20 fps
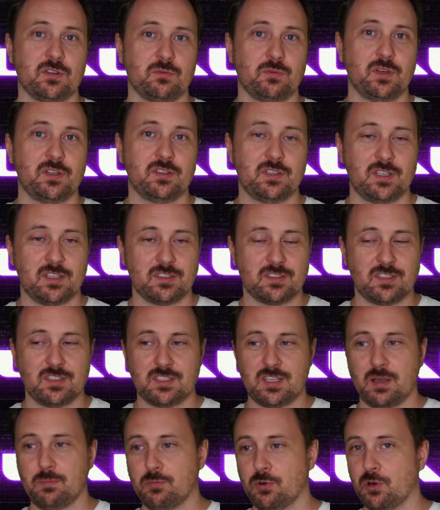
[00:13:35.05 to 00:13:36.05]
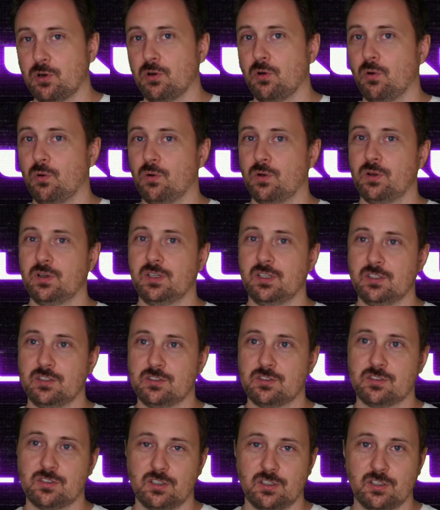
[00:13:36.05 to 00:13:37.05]
Whether that's December or
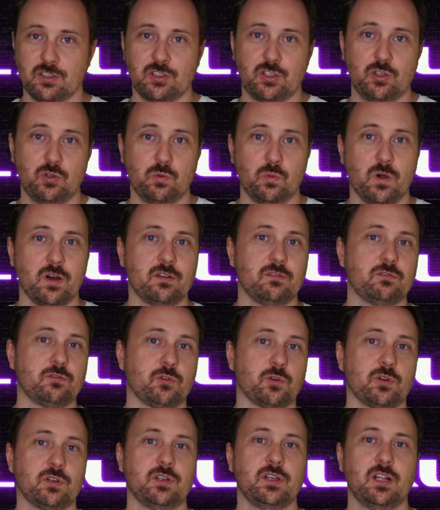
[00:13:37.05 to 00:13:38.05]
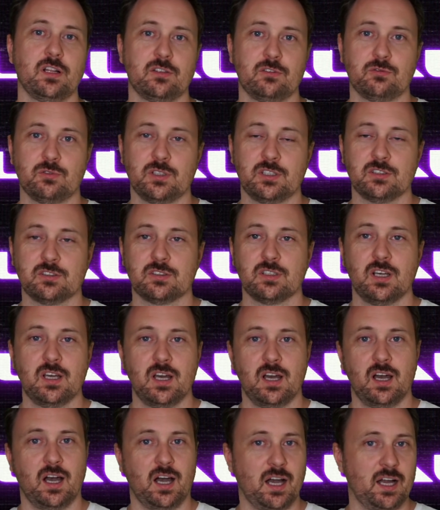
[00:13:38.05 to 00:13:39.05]
it's Q1 for Elden Rings,
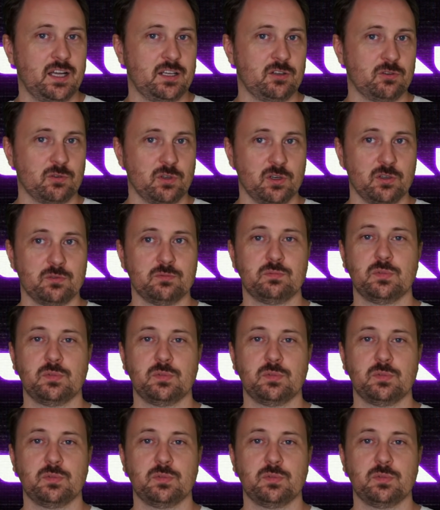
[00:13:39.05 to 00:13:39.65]
I don't know.